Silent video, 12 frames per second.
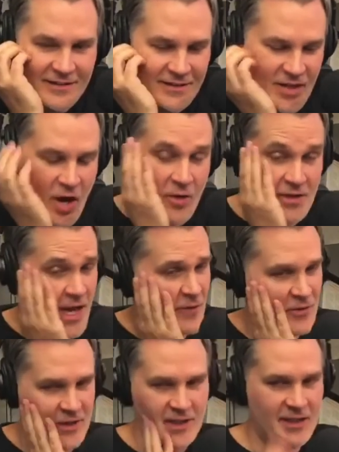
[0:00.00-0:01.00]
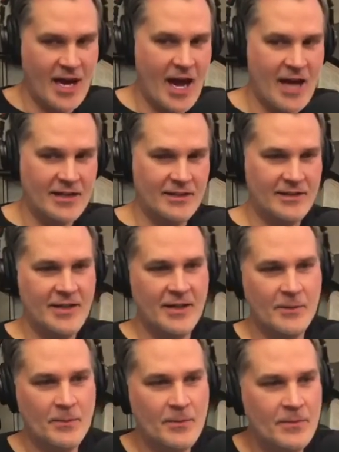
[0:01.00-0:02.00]
No, nope. definitely not
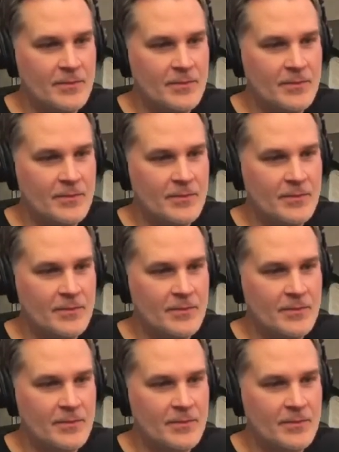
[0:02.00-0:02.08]
him.